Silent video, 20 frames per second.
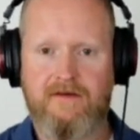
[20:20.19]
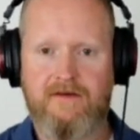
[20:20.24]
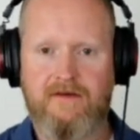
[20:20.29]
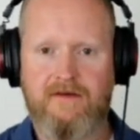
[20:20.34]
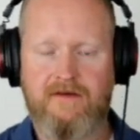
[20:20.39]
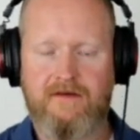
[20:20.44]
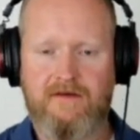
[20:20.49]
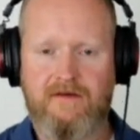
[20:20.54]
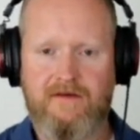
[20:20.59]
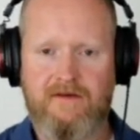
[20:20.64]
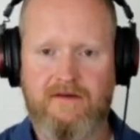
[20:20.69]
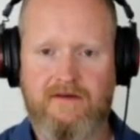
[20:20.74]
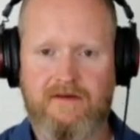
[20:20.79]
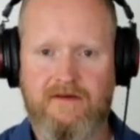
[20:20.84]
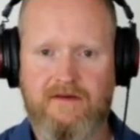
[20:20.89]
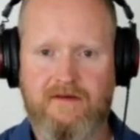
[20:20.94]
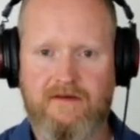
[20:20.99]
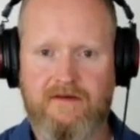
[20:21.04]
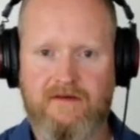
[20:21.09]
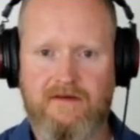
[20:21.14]

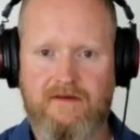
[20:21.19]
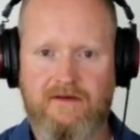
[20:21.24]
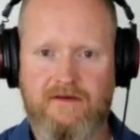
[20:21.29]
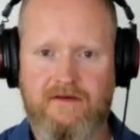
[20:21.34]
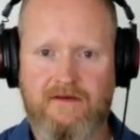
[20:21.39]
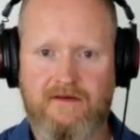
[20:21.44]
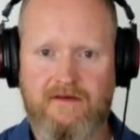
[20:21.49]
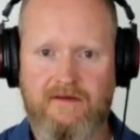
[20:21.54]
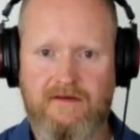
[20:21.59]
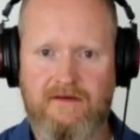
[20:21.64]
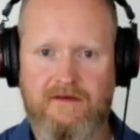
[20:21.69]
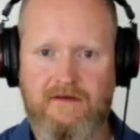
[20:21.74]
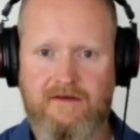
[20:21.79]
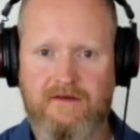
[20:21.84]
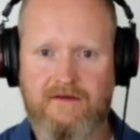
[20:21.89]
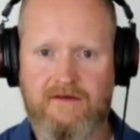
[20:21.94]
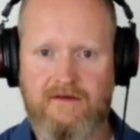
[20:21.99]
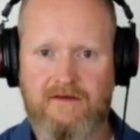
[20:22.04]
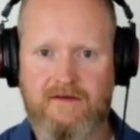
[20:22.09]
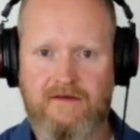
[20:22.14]

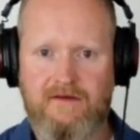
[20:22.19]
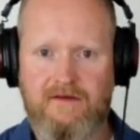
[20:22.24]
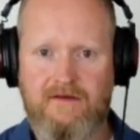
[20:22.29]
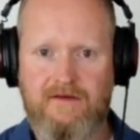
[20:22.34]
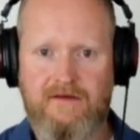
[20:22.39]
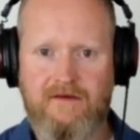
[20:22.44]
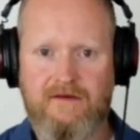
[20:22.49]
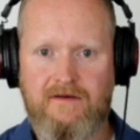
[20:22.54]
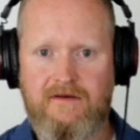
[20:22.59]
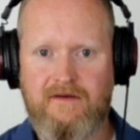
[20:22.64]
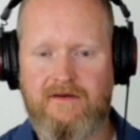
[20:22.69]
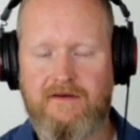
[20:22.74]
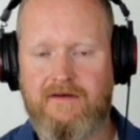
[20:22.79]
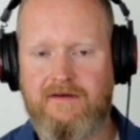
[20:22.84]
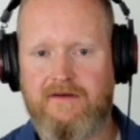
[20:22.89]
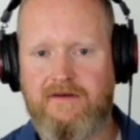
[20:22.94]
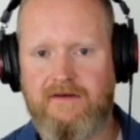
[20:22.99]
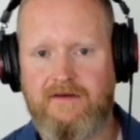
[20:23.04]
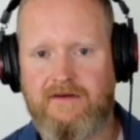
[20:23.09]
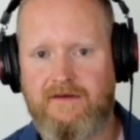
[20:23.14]

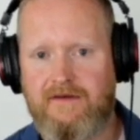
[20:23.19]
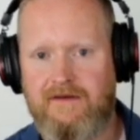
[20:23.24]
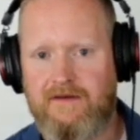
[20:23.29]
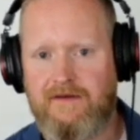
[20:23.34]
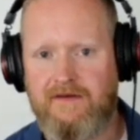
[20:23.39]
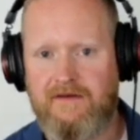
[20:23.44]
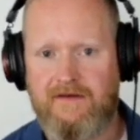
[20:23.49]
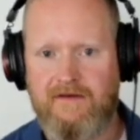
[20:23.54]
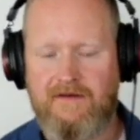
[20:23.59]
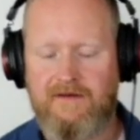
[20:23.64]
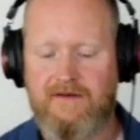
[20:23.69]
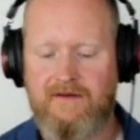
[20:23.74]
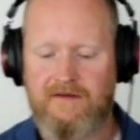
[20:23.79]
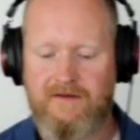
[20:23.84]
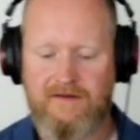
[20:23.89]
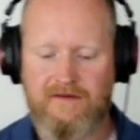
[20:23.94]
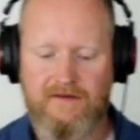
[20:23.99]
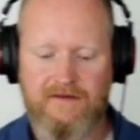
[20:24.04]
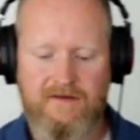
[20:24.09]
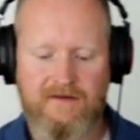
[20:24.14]

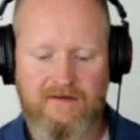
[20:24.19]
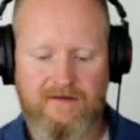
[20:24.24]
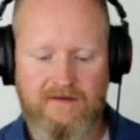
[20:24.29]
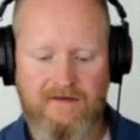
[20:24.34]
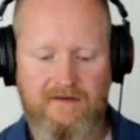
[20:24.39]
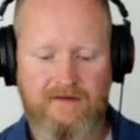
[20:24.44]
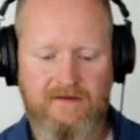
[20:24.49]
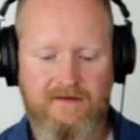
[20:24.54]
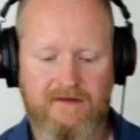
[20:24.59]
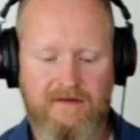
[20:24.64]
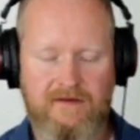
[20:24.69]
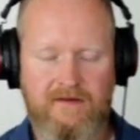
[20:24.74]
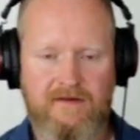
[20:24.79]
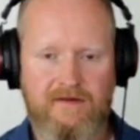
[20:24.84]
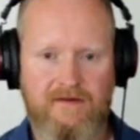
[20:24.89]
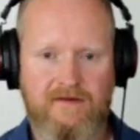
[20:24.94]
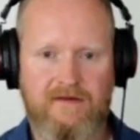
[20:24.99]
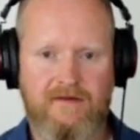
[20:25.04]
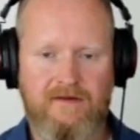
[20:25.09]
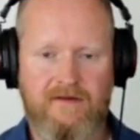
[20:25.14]

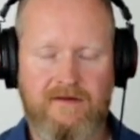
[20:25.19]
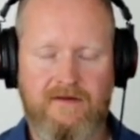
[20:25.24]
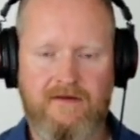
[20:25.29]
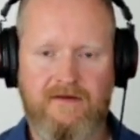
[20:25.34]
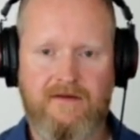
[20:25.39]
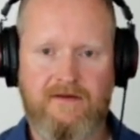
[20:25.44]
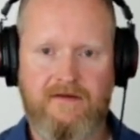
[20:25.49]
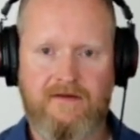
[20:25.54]
No words are spoken by the person on screen.